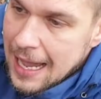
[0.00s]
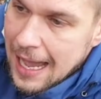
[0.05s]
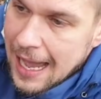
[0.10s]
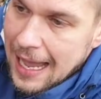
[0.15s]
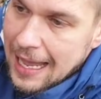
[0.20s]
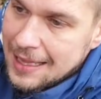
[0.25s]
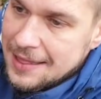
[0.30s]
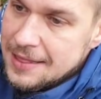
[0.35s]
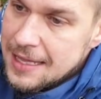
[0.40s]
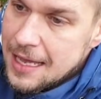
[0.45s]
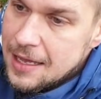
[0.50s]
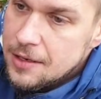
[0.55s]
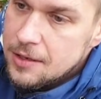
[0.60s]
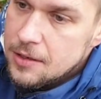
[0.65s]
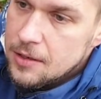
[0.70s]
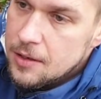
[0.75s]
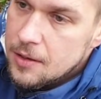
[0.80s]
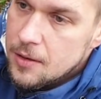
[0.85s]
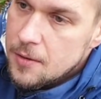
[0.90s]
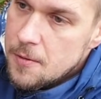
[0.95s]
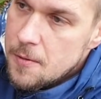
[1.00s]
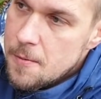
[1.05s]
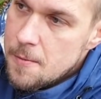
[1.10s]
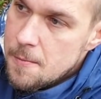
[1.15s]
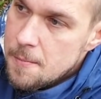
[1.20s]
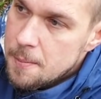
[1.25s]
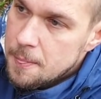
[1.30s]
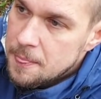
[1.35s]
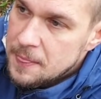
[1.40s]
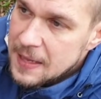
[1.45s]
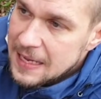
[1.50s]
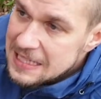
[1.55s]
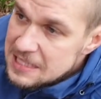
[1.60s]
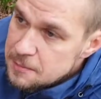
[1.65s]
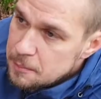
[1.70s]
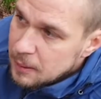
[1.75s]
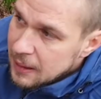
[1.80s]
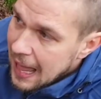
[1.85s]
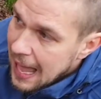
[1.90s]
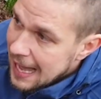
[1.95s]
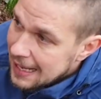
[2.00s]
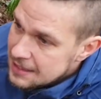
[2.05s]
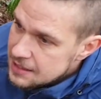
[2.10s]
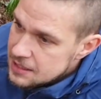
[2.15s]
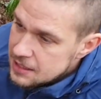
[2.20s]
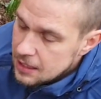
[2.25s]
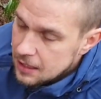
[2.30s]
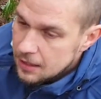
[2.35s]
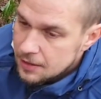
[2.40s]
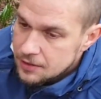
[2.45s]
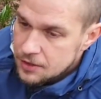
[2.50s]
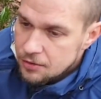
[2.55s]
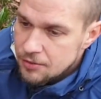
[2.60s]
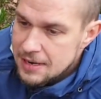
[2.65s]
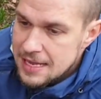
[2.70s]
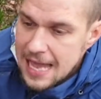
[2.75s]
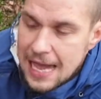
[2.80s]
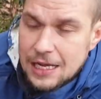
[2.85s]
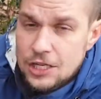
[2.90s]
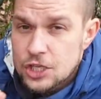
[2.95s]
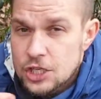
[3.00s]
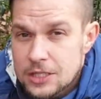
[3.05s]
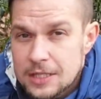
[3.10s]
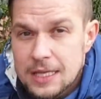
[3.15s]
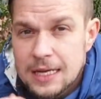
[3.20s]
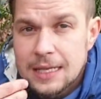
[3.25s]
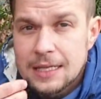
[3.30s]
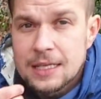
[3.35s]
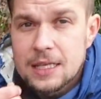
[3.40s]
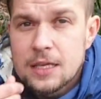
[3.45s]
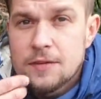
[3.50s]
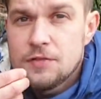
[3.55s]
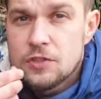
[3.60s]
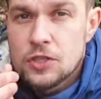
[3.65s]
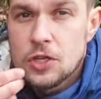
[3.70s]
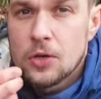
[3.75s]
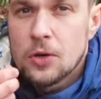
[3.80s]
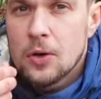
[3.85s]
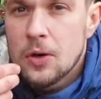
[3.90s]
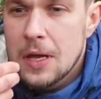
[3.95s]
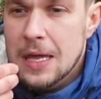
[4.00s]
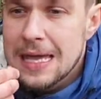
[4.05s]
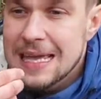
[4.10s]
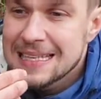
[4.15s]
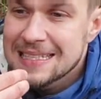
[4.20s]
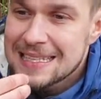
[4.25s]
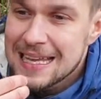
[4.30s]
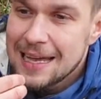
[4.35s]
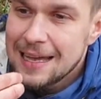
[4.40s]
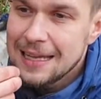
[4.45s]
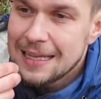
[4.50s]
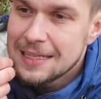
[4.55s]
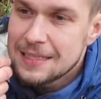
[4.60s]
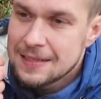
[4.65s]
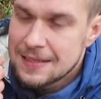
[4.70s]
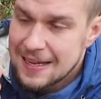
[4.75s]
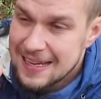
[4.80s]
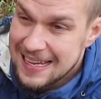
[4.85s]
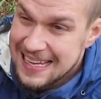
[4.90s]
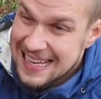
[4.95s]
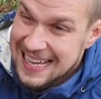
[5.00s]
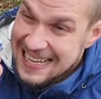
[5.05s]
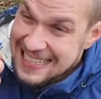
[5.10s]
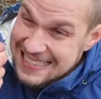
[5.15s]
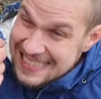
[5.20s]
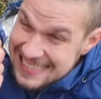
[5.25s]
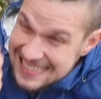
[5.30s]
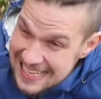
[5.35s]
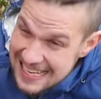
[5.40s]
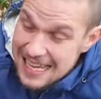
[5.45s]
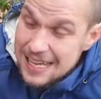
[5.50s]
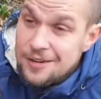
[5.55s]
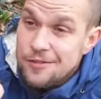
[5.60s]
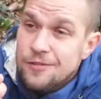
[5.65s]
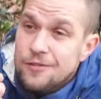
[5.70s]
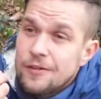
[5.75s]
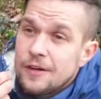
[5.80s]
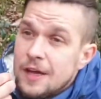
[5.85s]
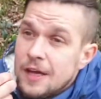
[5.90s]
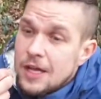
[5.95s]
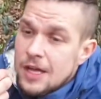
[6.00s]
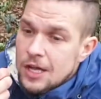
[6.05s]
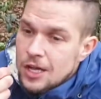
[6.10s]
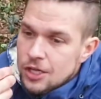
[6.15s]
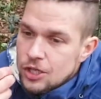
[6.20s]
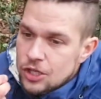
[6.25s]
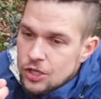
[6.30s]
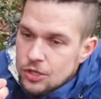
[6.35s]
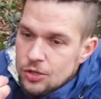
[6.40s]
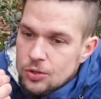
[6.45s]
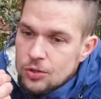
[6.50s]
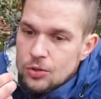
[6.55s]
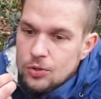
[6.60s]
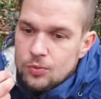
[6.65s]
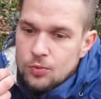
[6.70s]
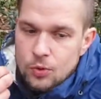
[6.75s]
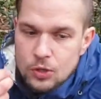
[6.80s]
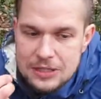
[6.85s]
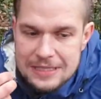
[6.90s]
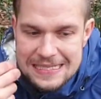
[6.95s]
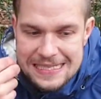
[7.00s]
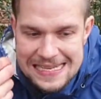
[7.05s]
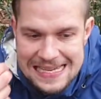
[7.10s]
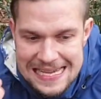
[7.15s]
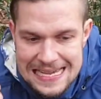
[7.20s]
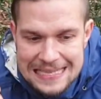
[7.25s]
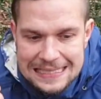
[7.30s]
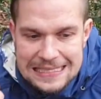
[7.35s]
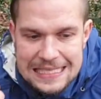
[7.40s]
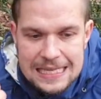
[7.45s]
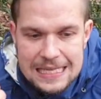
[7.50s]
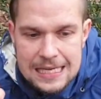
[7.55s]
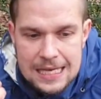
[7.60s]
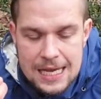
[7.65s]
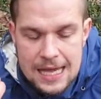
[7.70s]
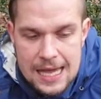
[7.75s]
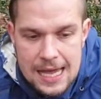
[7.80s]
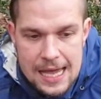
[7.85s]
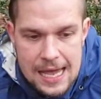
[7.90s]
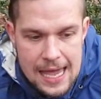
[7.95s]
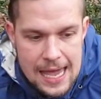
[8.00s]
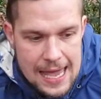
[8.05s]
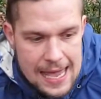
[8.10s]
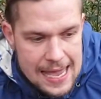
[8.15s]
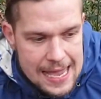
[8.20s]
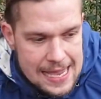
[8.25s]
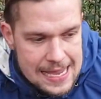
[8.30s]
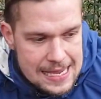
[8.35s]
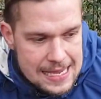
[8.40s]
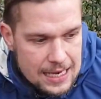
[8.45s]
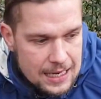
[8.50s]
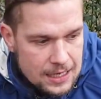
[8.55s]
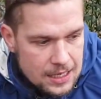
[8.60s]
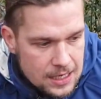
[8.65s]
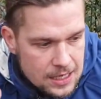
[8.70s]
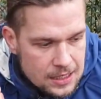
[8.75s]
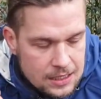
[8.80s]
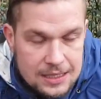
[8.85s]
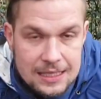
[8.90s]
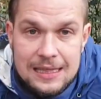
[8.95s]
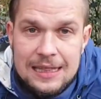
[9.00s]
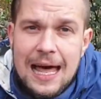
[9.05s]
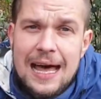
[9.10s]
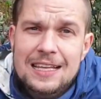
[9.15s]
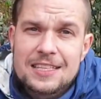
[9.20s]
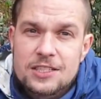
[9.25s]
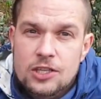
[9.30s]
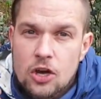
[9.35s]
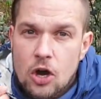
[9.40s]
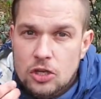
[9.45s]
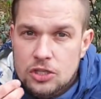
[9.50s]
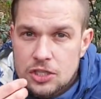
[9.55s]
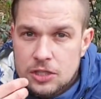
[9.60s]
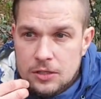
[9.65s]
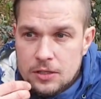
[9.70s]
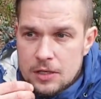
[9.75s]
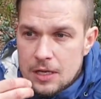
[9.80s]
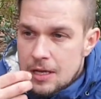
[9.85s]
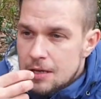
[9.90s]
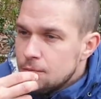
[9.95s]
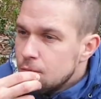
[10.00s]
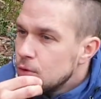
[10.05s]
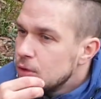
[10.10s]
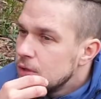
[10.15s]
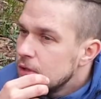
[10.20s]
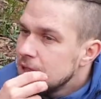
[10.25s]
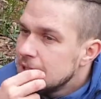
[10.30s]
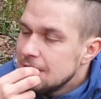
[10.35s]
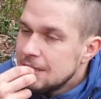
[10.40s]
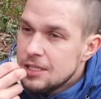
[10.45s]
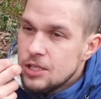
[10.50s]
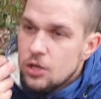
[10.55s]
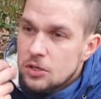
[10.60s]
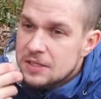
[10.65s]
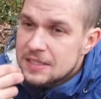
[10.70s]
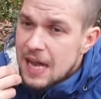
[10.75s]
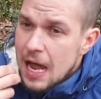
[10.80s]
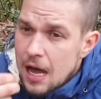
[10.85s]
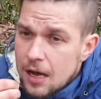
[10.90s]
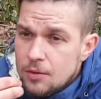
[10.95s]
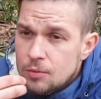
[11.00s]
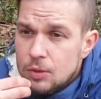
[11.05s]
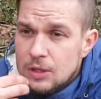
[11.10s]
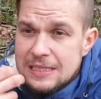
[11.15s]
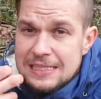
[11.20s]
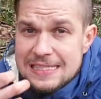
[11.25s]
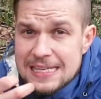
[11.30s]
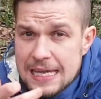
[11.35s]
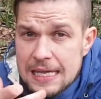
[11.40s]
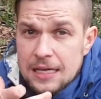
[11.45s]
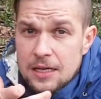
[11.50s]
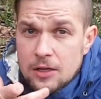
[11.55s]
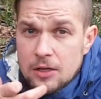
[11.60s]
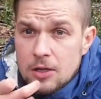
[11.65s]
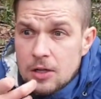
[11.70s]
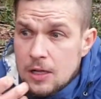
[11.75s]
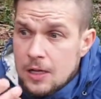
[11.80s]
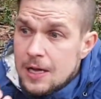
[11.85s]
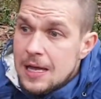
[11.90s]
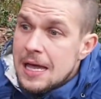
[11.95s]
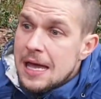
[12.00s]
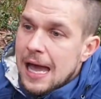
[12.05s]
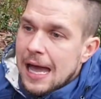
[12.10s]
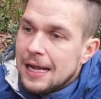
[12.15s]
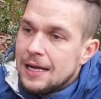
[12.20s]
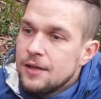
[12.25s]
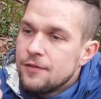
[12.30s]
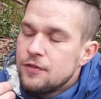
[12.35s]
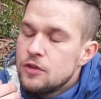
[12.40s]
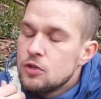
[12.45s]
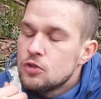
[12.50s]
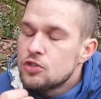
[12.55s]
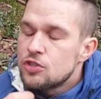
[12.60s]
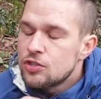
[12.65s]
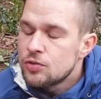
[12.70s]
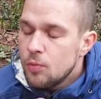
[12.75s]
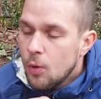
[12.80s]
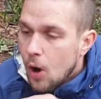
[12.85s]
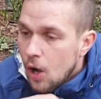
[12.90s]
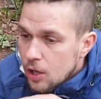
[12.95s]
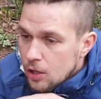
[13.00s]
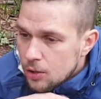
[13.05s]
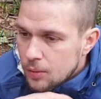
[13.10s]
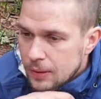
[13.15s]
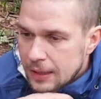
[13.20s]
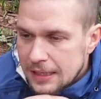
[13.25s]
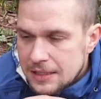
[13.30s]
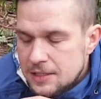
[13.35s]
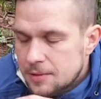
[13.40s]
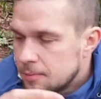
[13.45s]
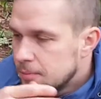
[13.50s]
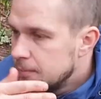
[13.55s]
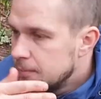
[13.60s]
and then this plant, the reaction that it gives you is that as if you would eat a glass cotton. Your tongue will tingle, and if you swallow it,